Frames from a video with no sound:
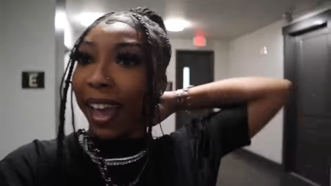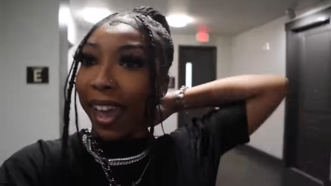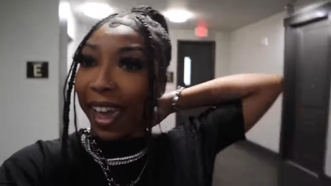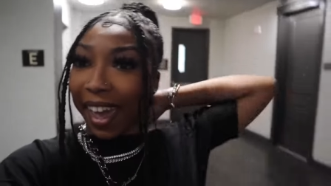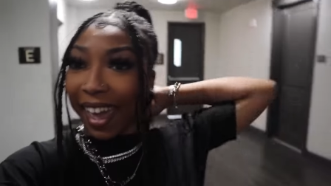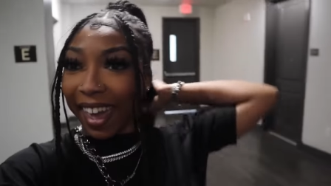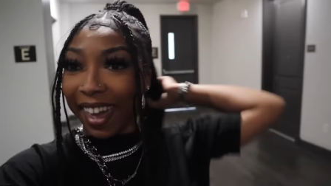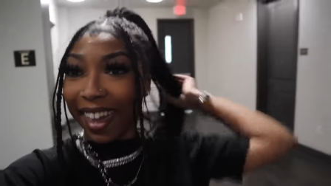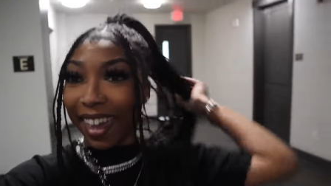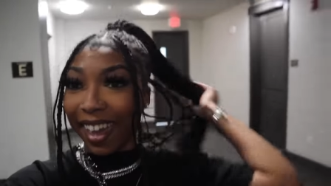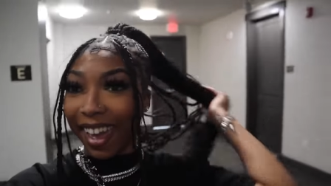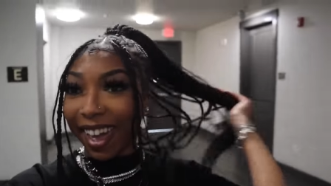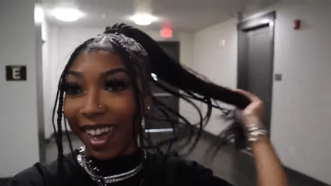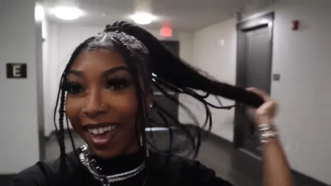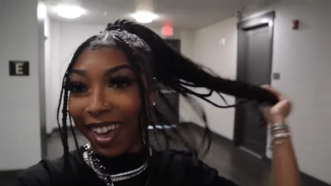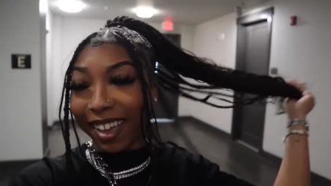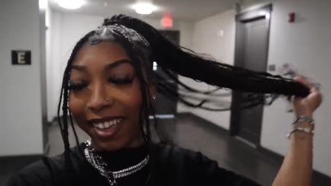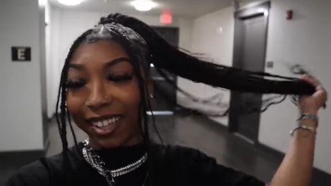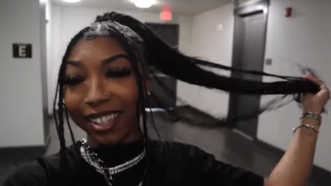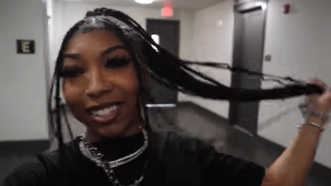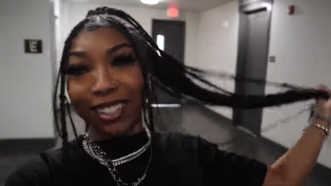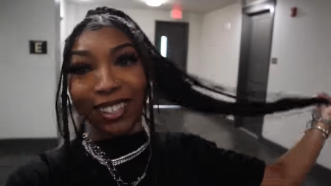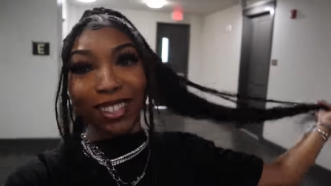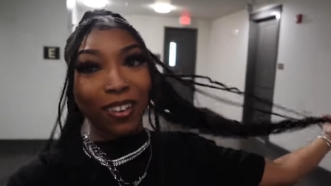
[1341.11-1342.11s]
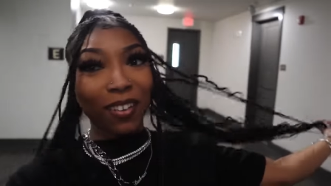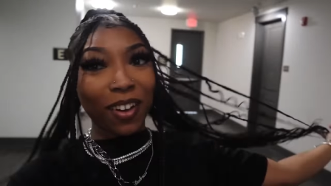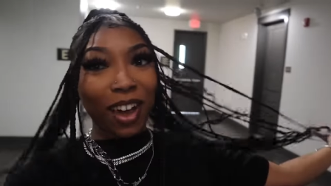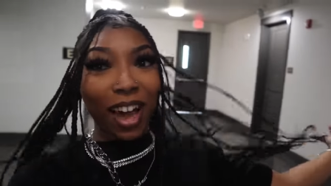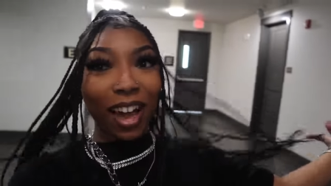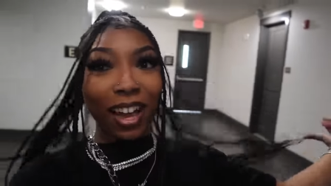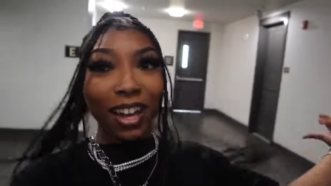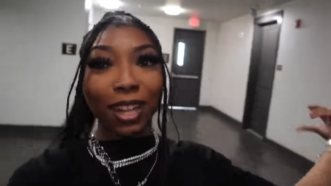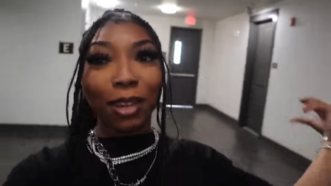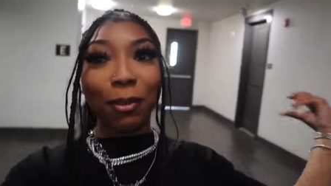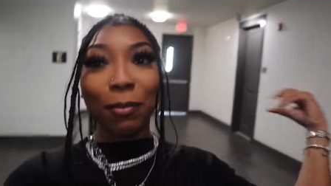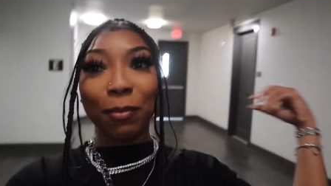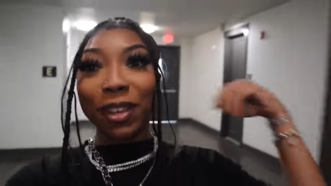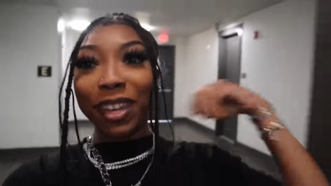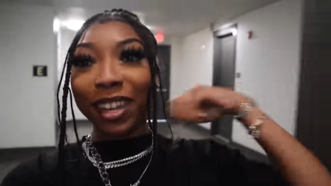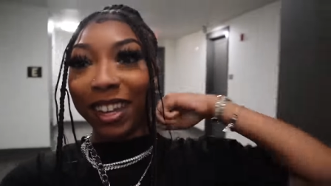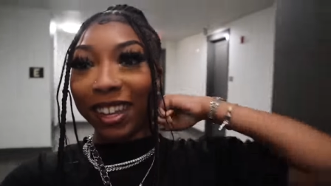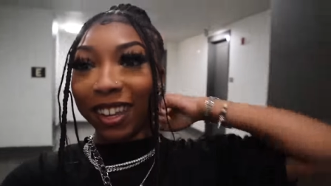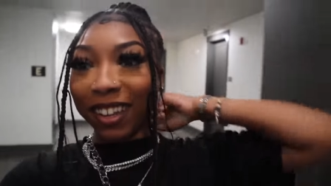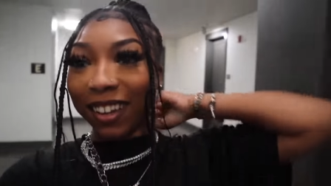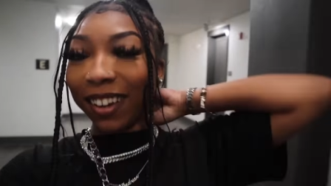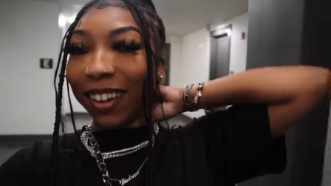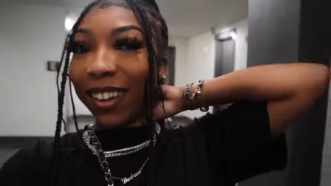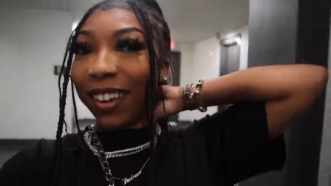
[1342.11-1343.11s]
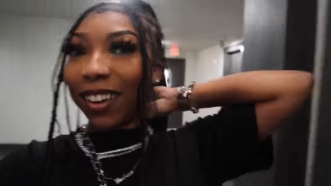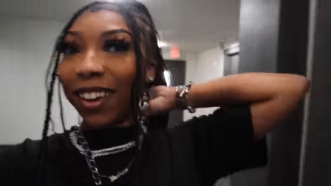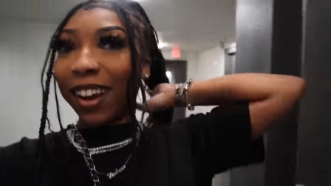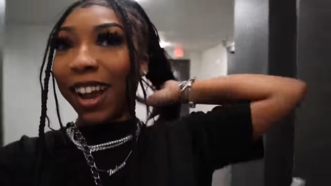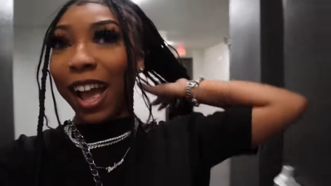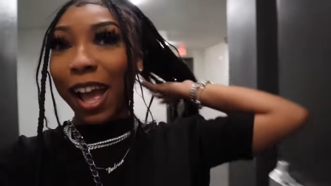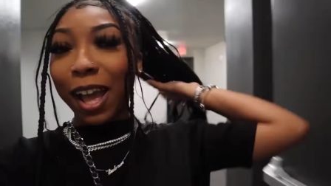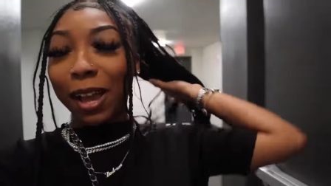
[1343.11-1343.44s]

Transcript: Hey guys, so I am here.